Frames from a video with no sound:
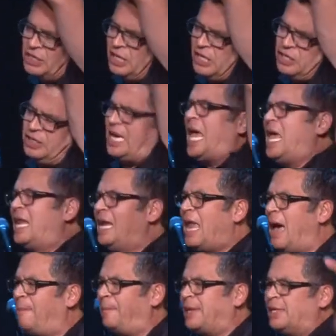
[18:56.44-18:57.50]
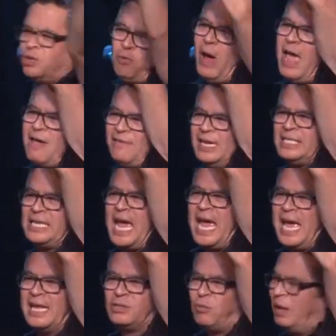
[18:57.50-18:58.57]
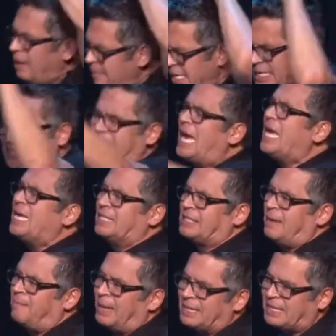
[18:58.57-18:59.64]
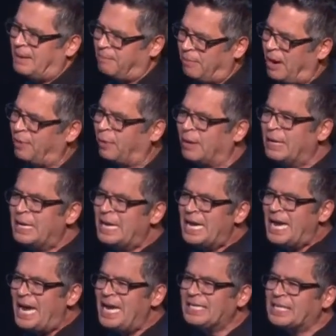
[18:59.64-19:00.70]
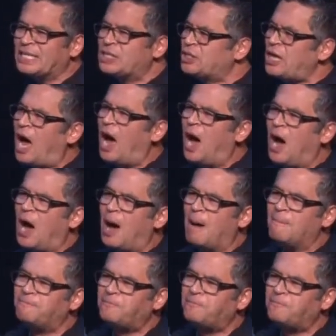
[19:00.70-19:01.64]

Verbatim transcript: and he's standing up and he's waving his hands? Well, let me just tell you something about that brother. He's a Psalm